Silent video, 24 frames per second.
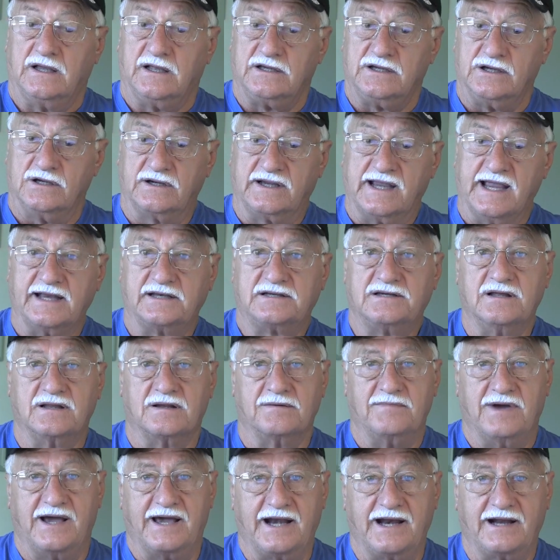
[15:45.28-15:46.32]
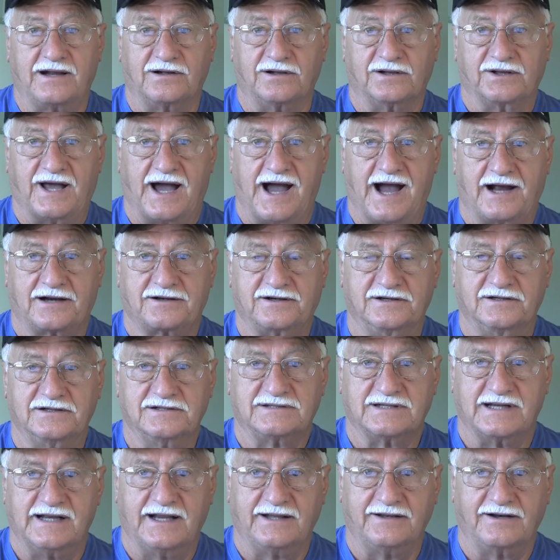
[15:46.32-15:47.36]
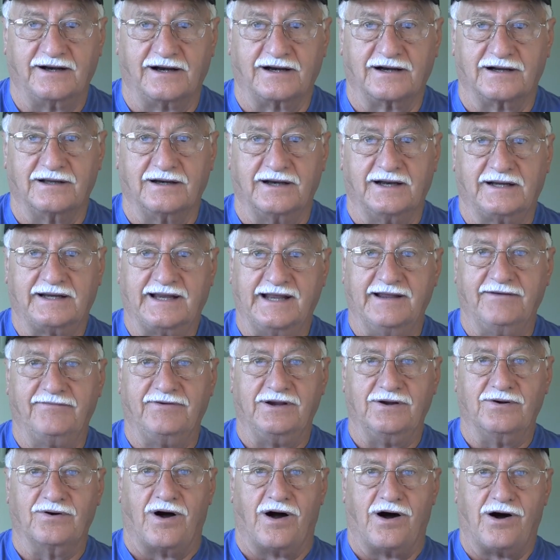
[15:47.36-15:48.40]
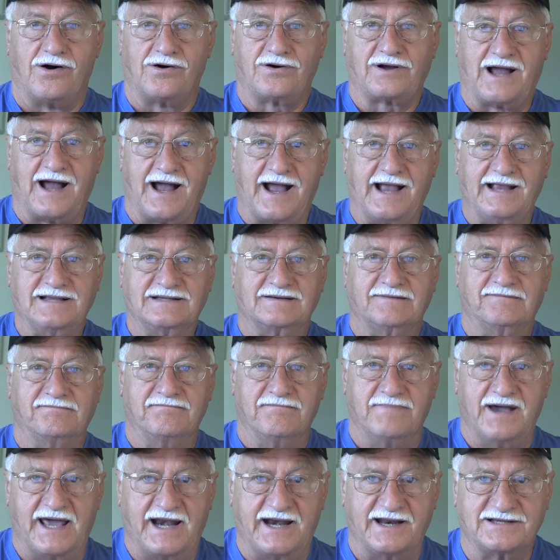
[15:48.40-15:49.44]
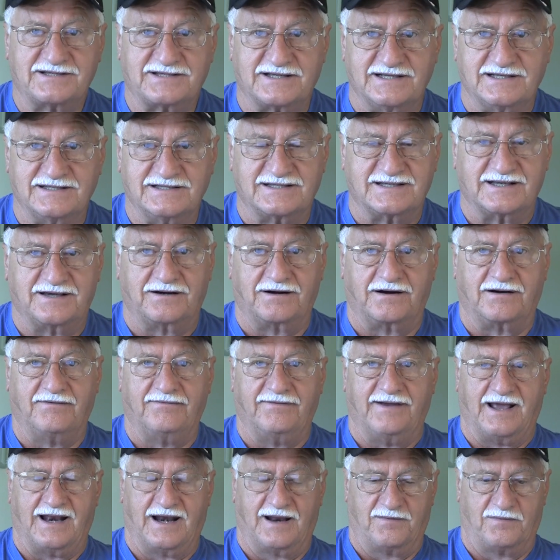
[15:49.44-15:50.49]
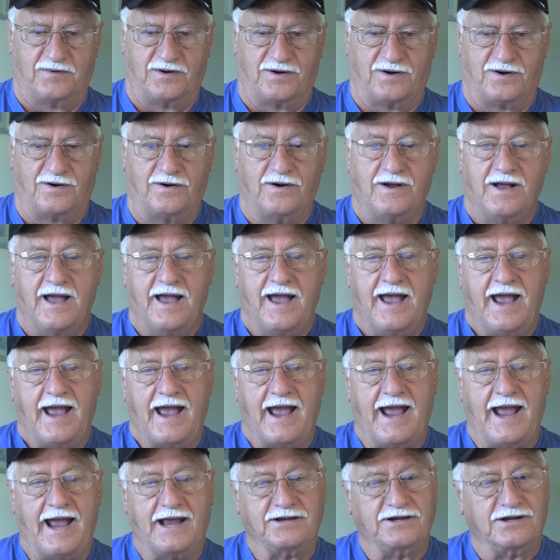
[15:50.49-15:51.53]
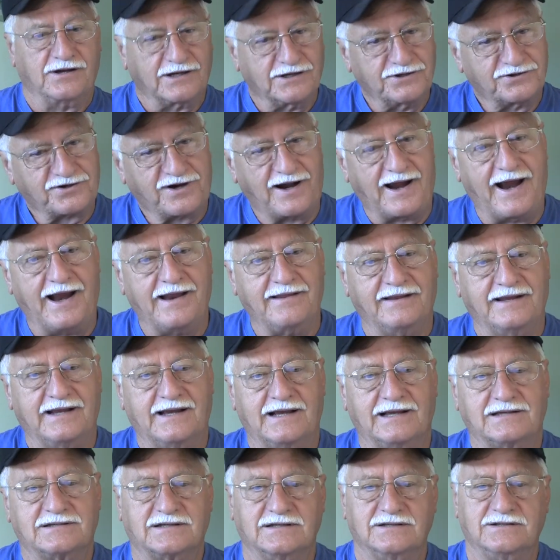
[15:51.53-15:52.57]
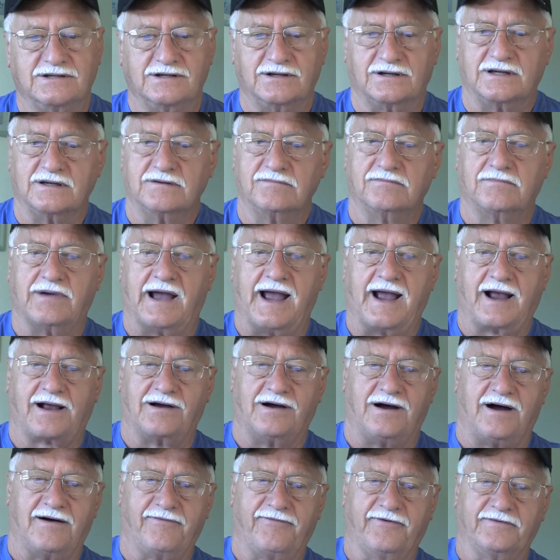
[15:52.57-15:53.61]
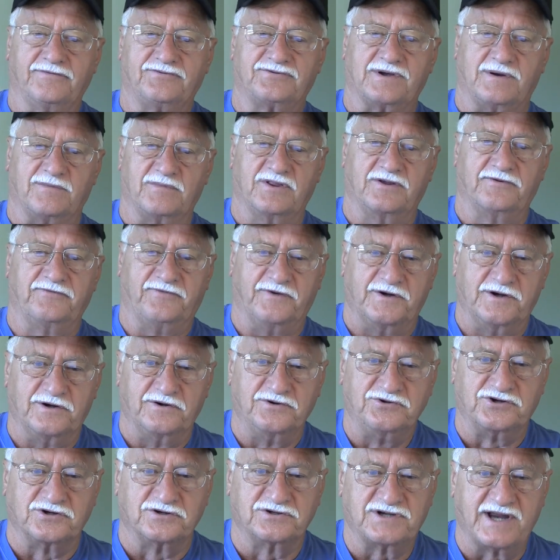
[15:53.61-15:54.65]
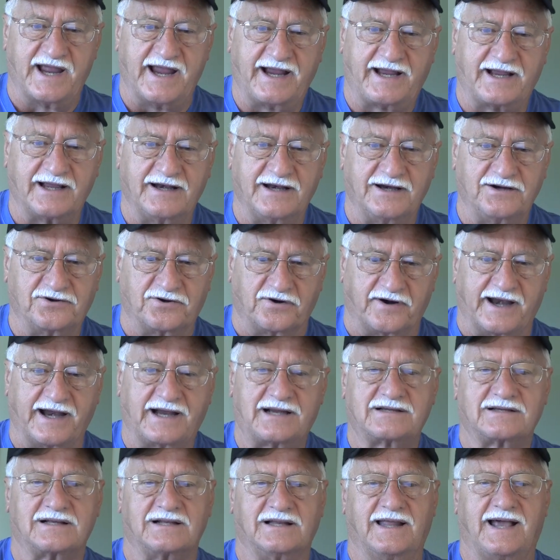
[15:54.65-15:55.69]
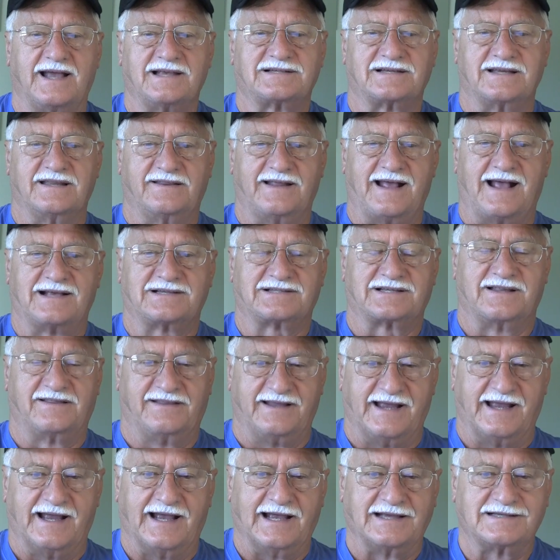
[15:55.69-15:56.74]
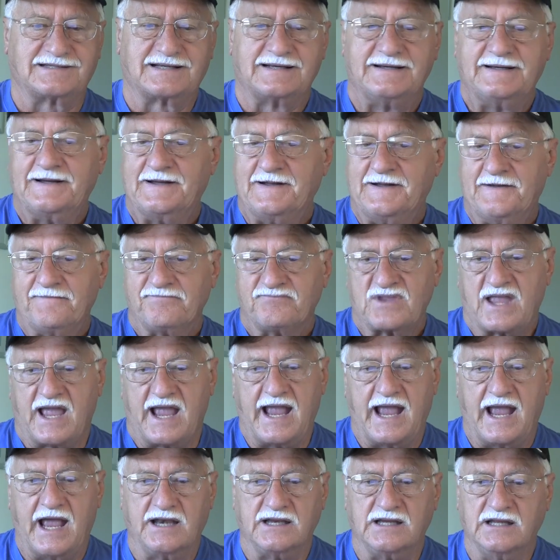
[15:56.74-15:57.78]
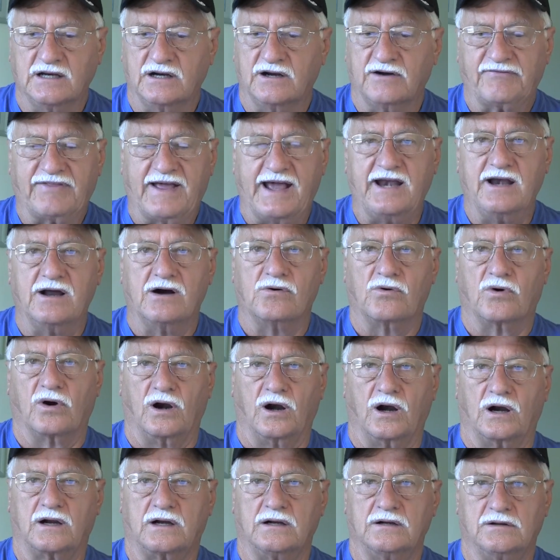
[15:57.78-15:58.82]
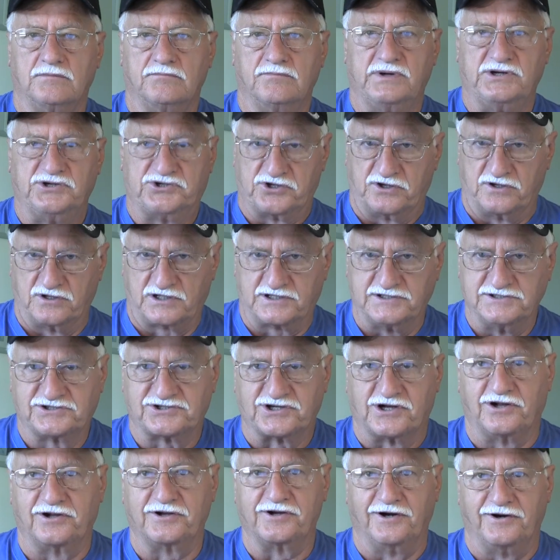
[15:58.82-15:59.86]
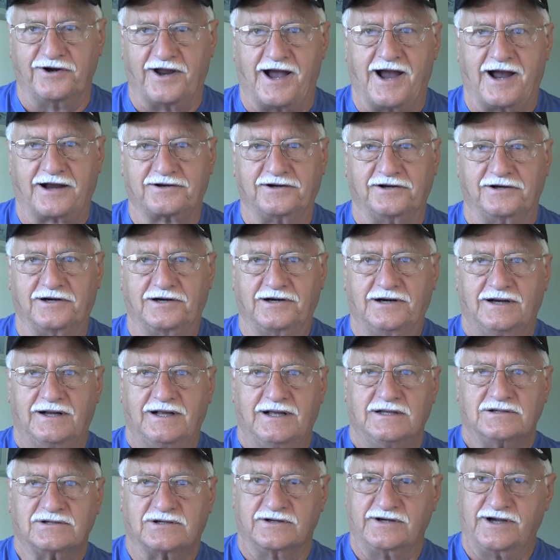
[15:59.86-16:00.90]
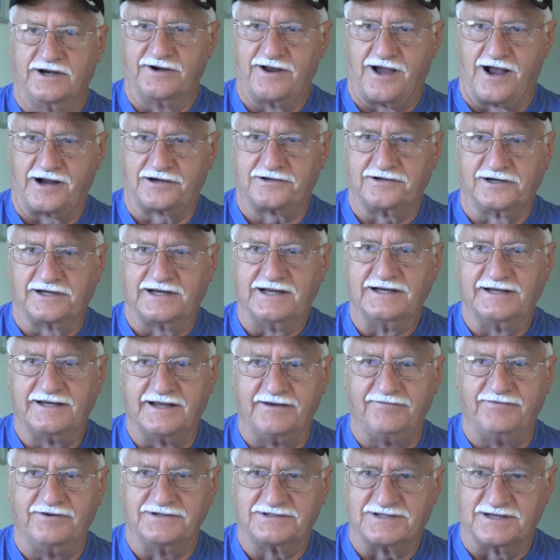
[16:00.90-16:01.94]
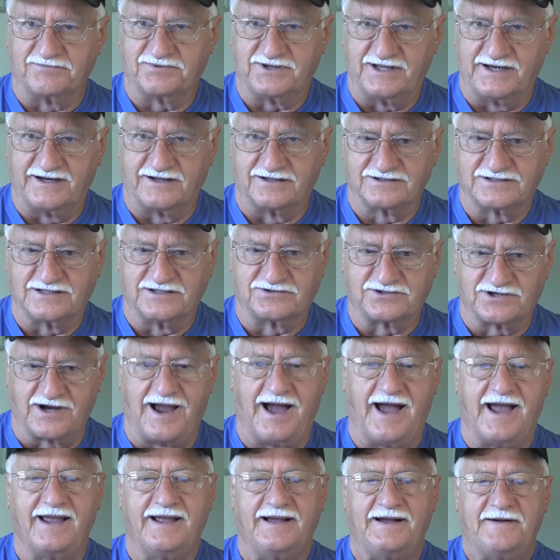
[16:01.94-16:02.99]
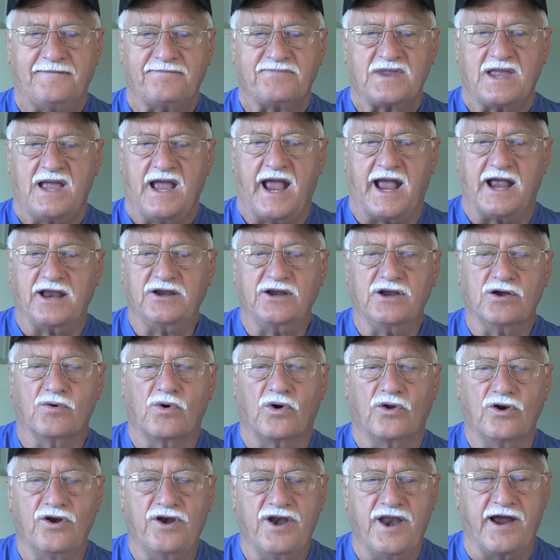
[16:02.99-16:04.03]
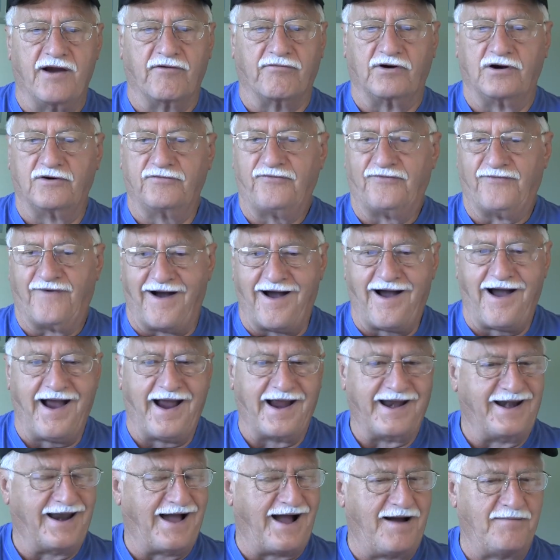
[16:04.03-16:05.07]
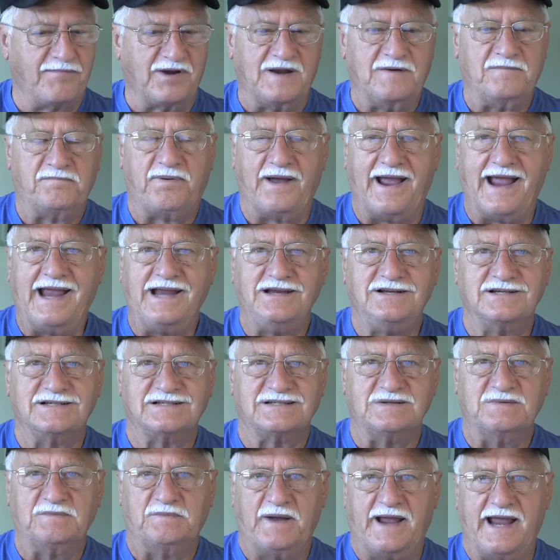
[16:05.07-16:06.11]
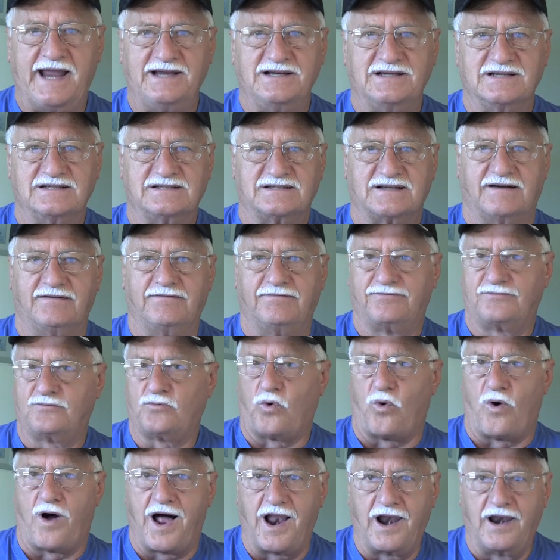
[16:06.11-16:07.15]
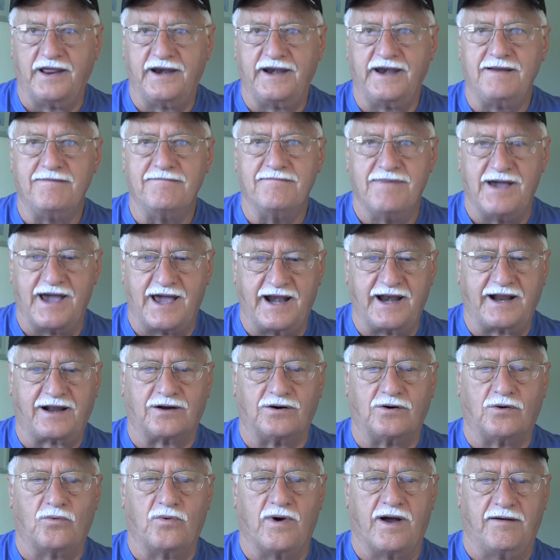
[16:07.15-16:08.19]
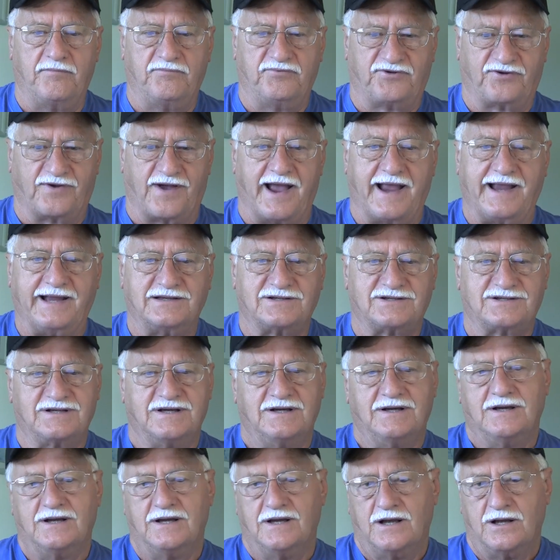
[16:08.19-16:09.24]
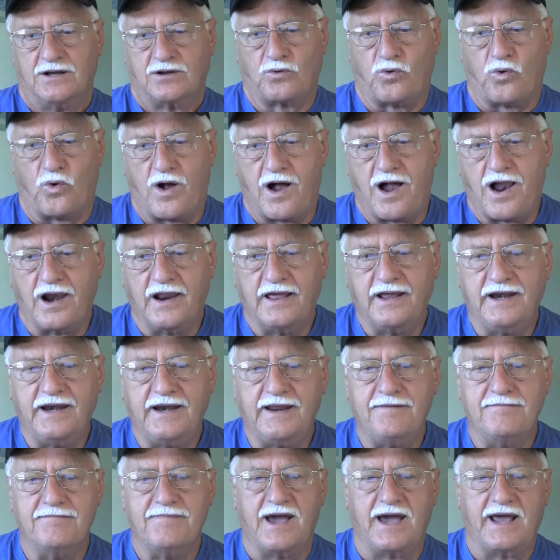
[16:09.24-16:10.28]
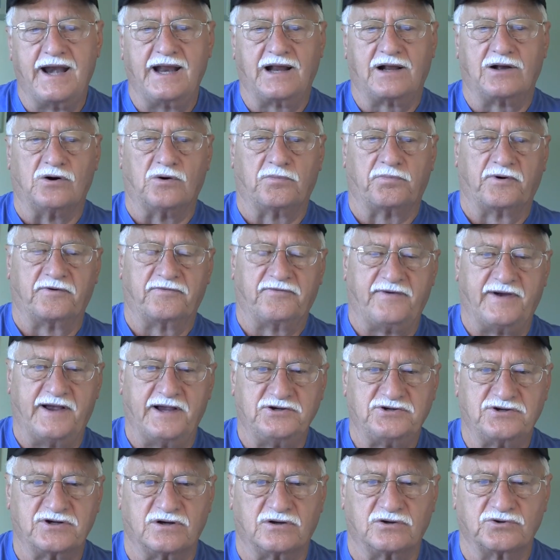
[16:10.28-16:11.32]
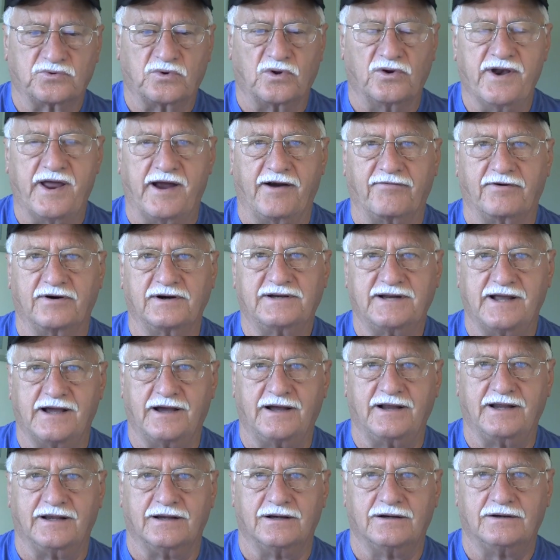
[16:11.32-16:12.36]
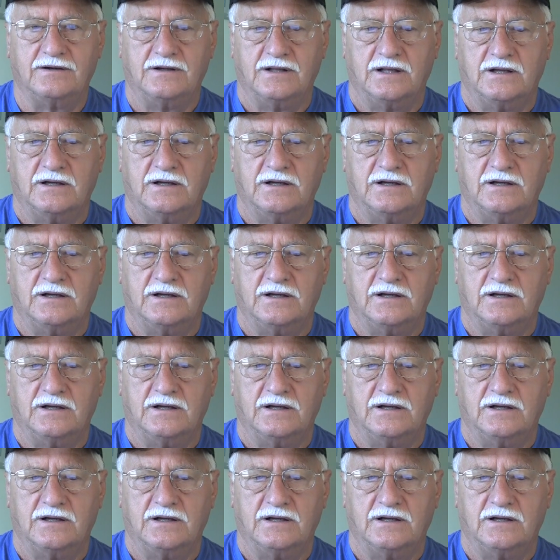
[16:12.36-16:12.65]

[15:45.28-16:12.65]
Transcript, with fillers: you get to the medical doctors and they're going to give you all kinds of medicines that are available. And you can try this and you can back off of some of the foods you're taking and drink less and less of this. And you know, if that don't work, be sure and consult your doctor so doctor can give you something else to try. And you will never find, I mean, pages and pages of quality medical websites, quality medical professionals will never tell you.